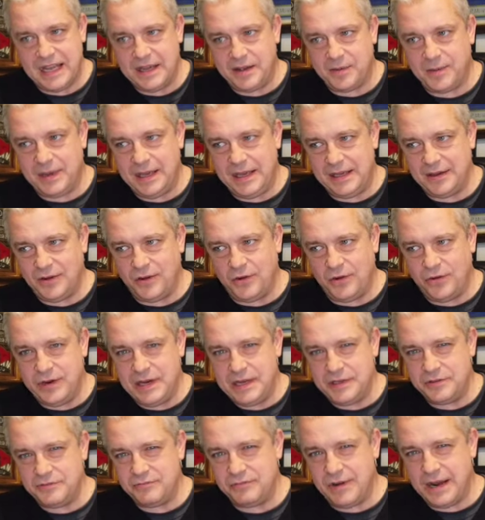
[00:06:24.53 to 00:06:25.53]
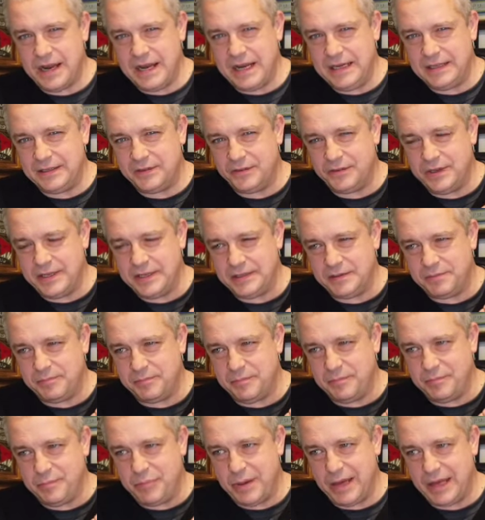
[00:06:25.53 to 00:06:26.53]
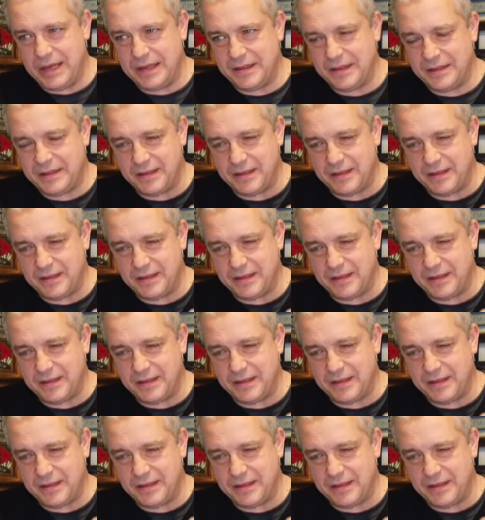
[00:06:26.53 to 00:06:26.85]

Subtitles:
quite orange rind, orange pith,